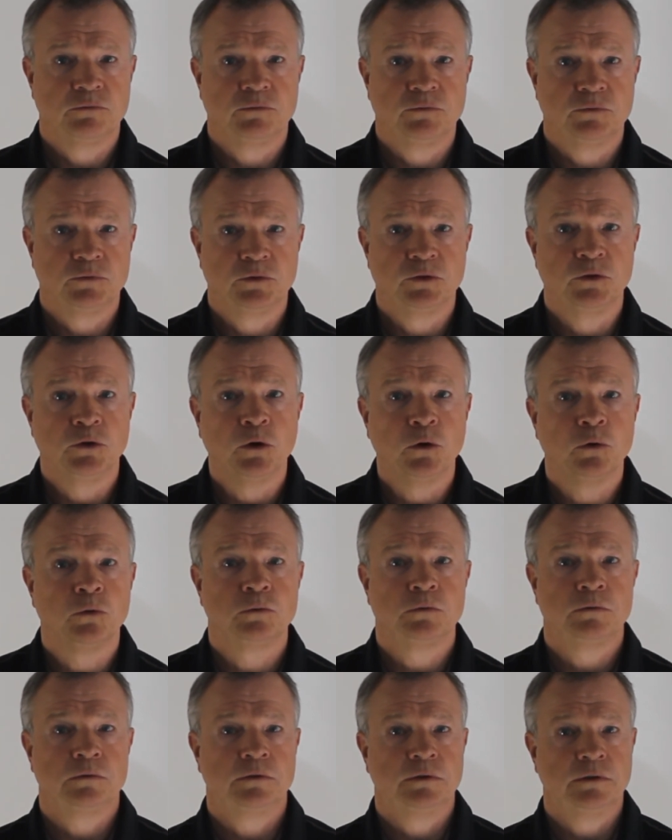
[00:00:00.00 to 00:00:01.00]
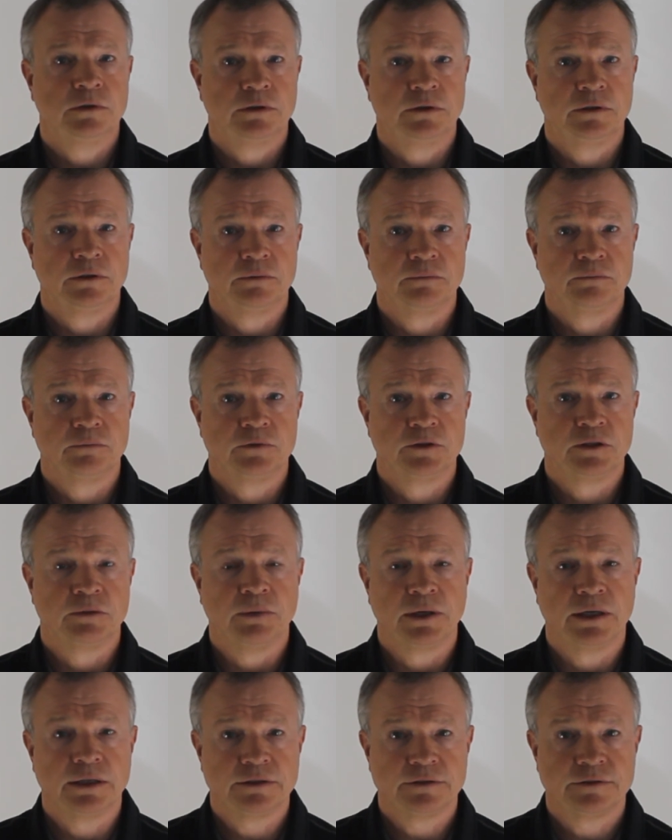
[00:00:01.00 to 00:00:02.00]
known
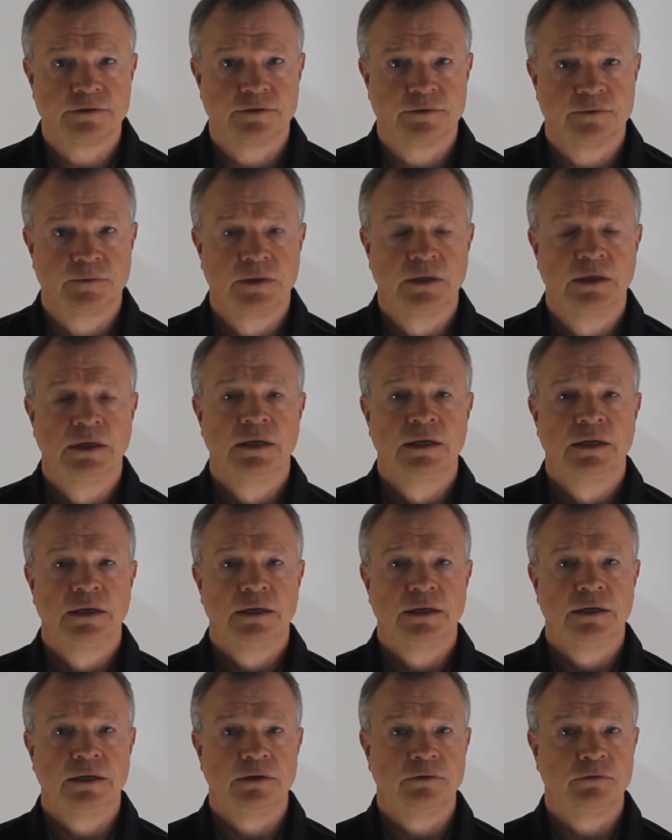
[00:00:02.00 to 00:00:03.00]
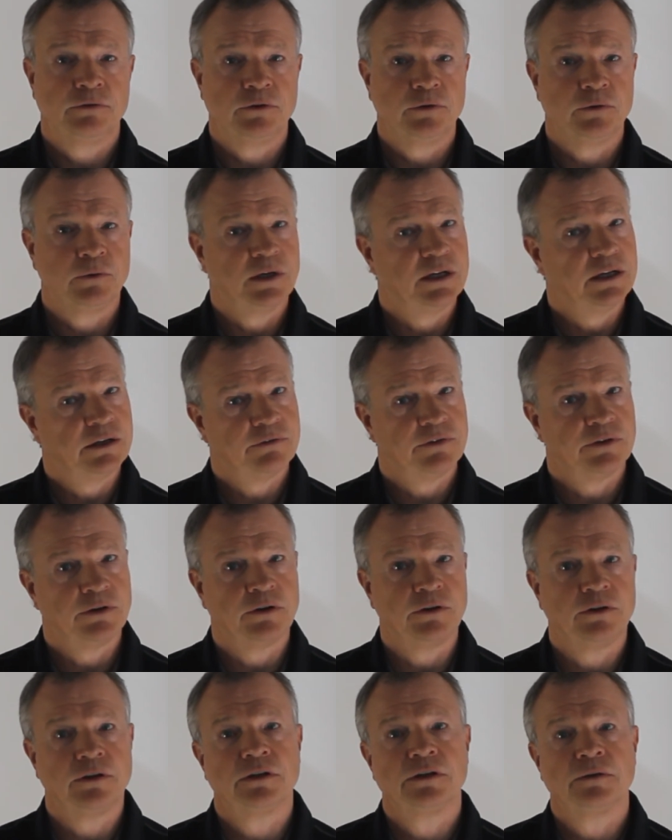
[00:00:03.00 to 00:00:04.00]
demands. If you have
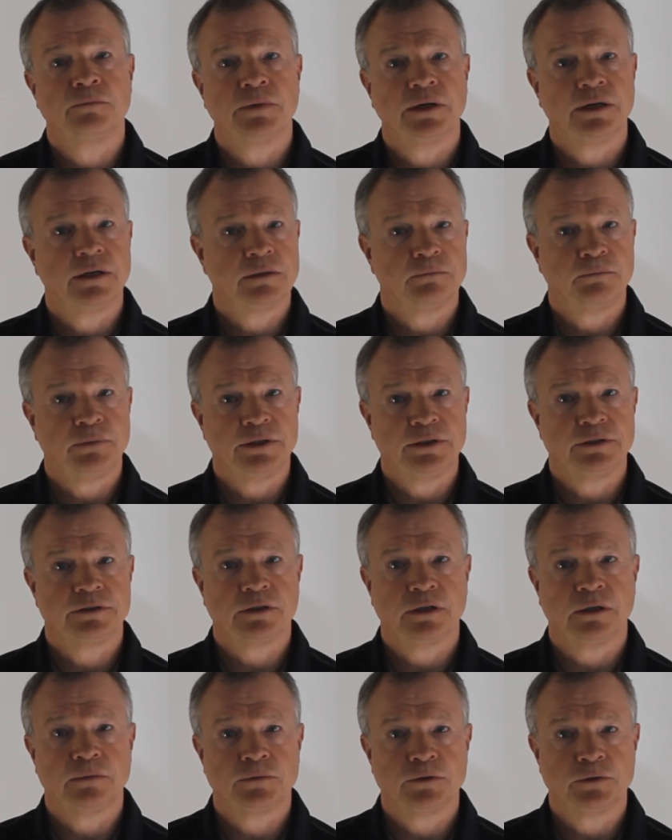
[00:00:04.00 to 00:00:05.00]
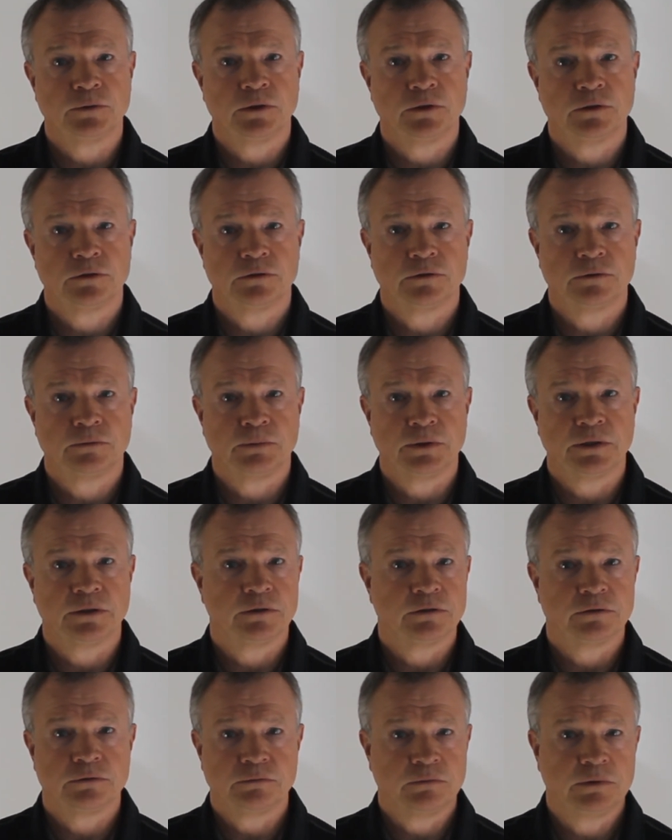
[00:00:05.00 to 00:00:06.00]
another demand, please come to us,
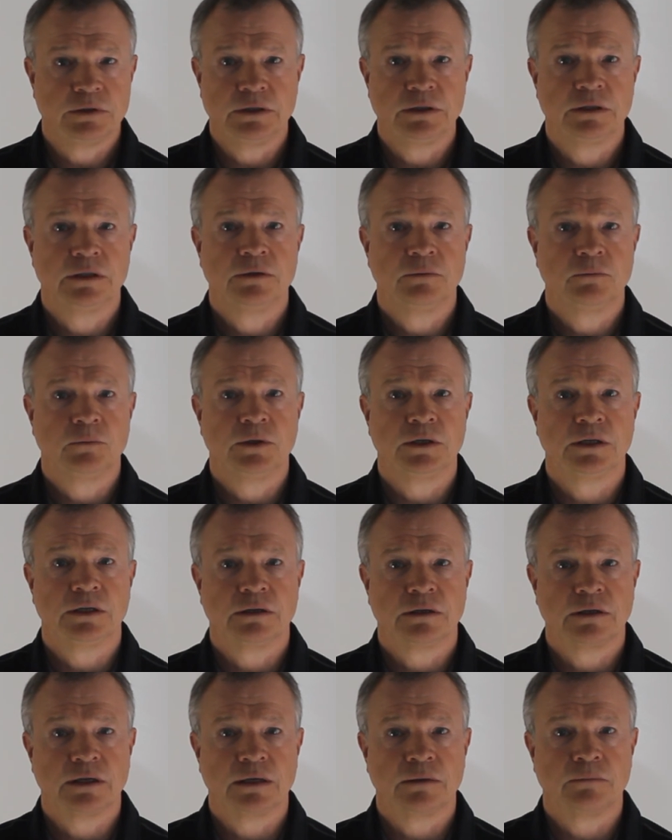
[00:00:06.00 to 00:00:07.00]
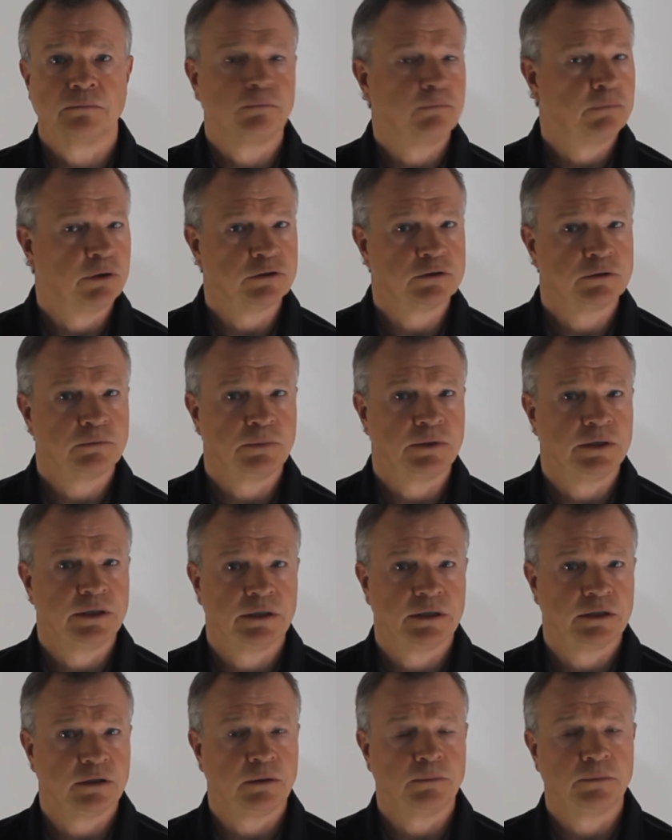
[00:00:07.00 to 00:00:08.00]
because we can possibly
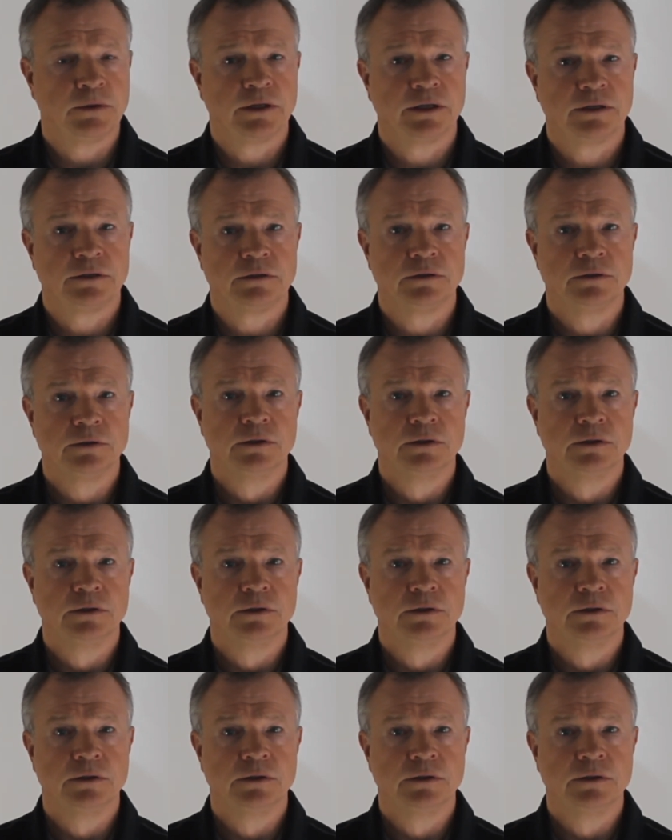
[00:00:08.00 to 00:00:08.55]
accommodate you.